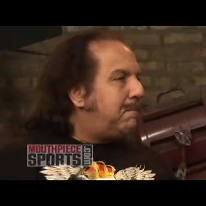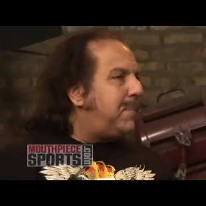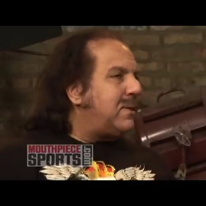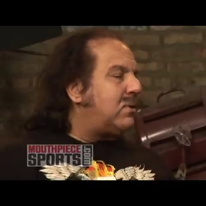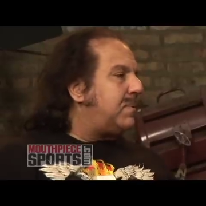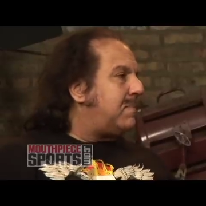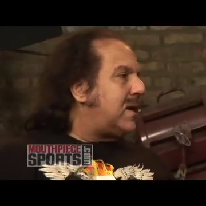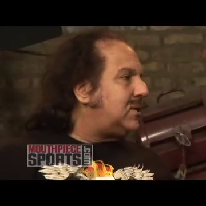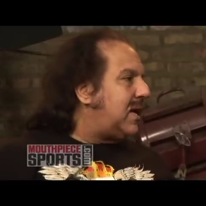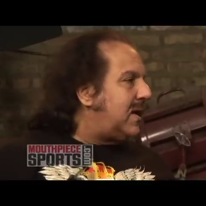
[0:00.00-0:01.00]
Oh, but
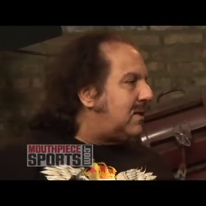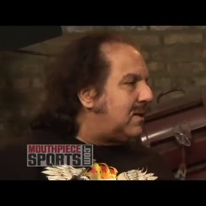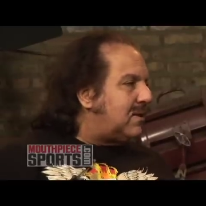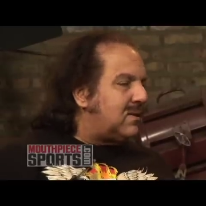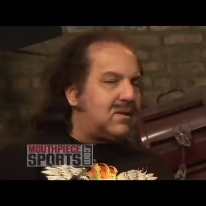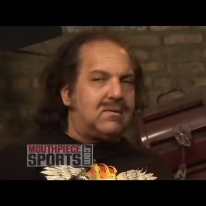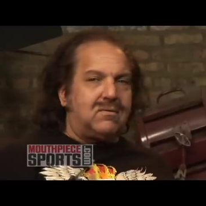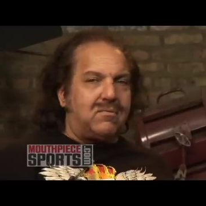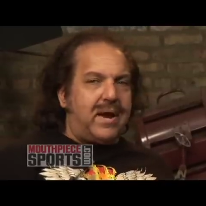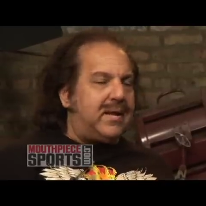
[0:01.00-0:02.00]
imagine the, the,
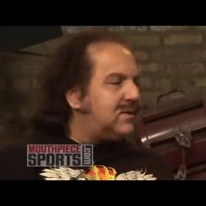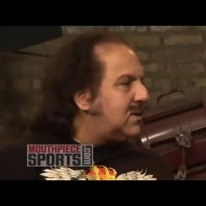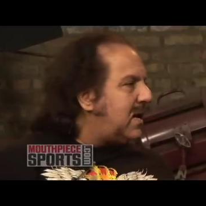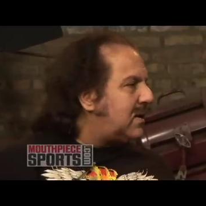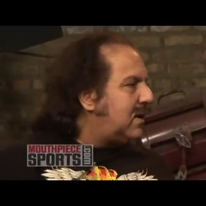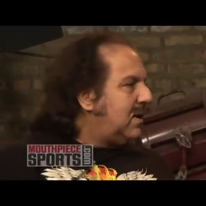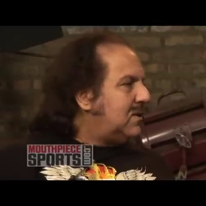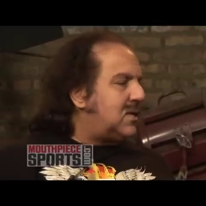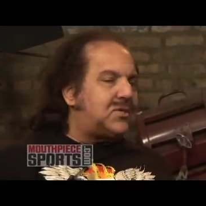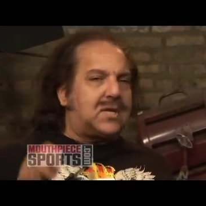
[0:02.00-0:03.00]
the ratings on that.
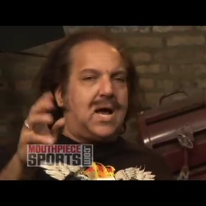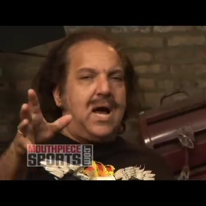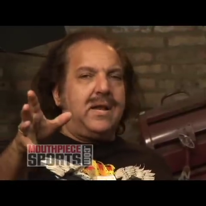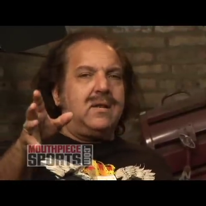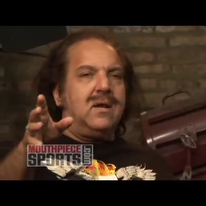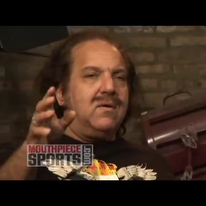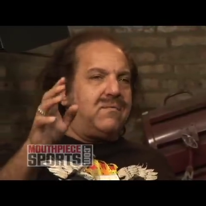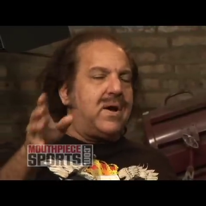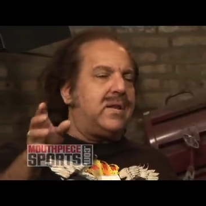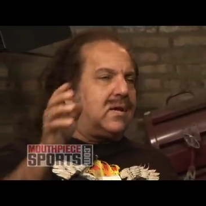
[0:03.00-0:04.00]
Mm-hmm. Jessica Hahn
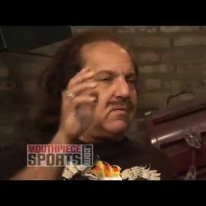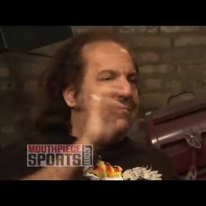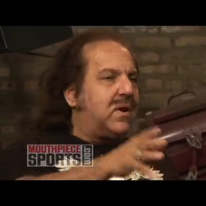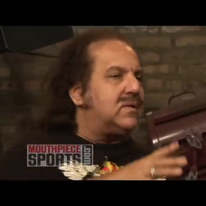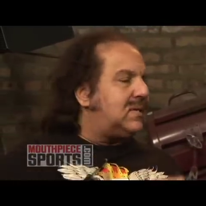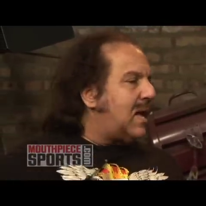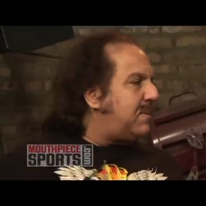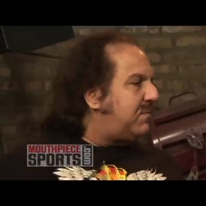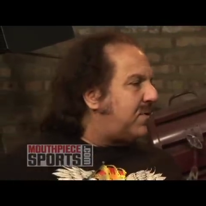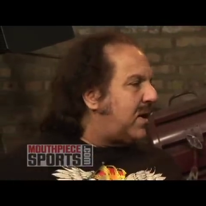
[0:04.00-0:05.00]
finally confronts
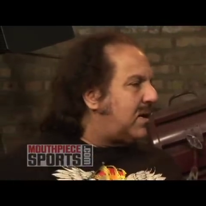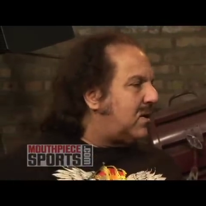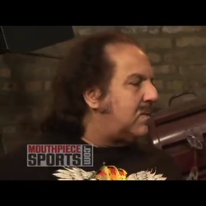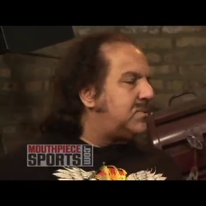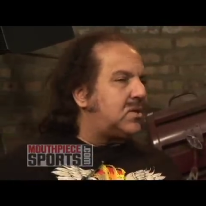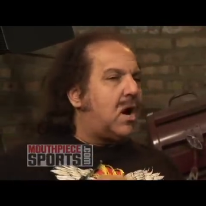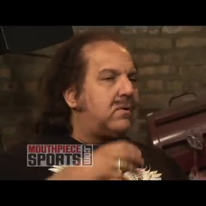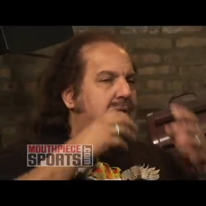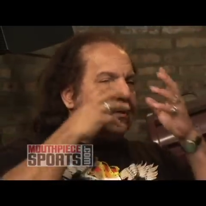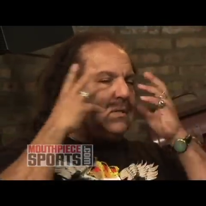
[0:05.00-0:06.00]
Tammy Faye. You know, I'm
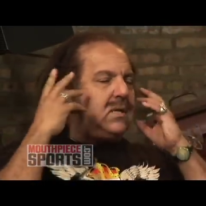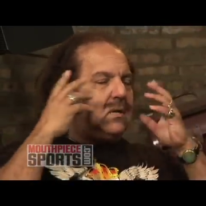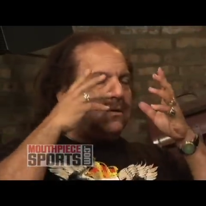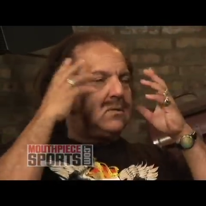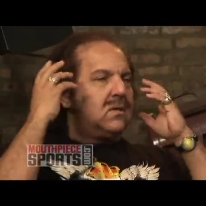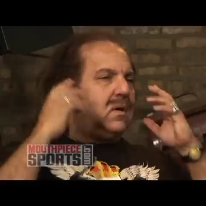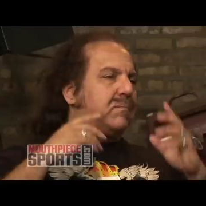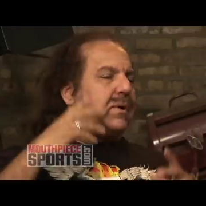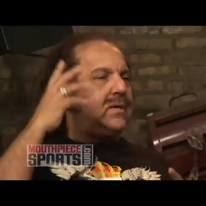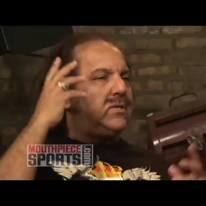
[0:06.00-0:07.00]
sorry, tears,
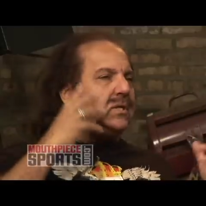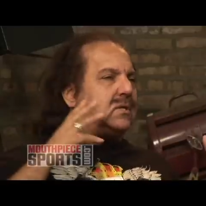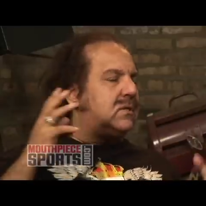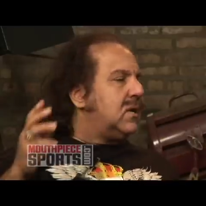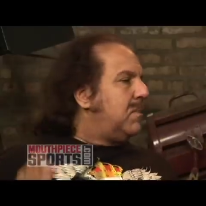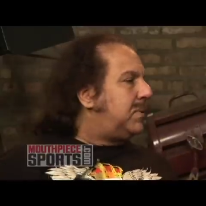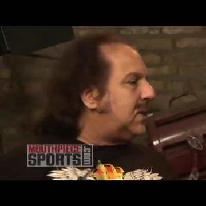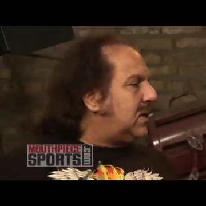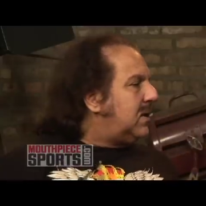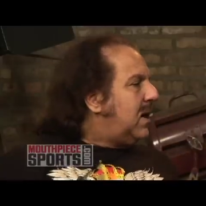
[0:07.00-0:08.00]
praise Jesus.
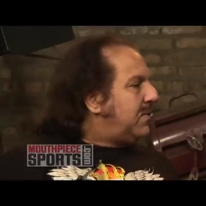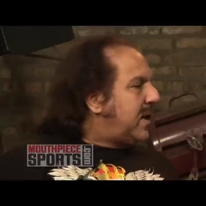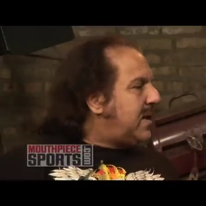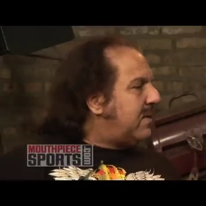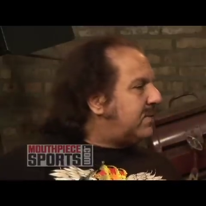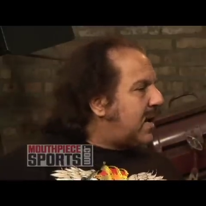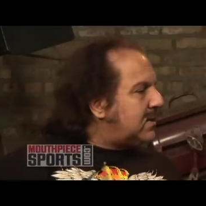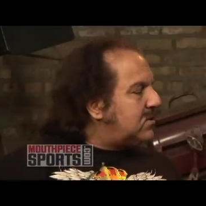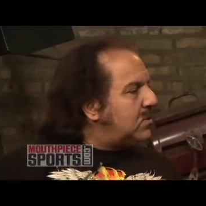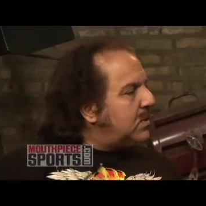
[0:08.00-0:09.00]
Makeup everywhere. They never
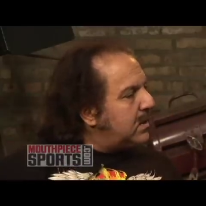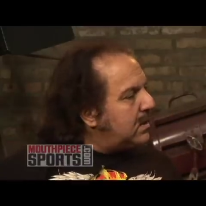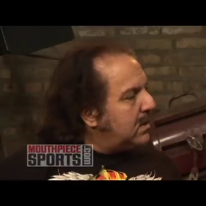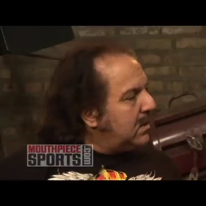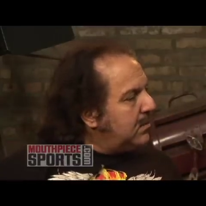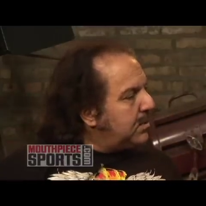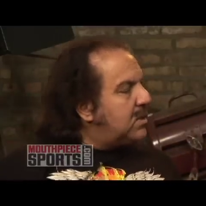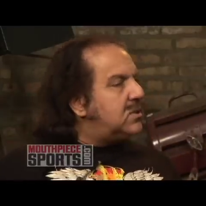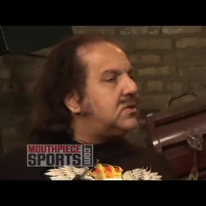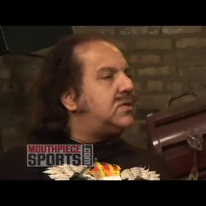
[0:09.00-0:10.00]
got to do it
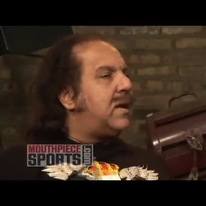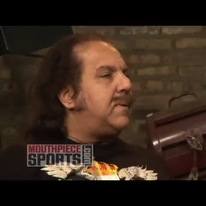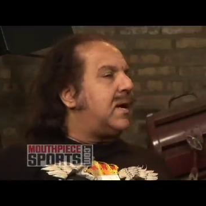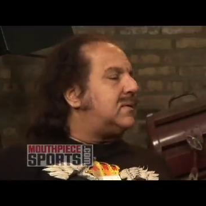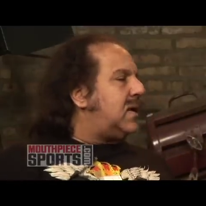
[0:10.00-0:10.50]
because Tammy got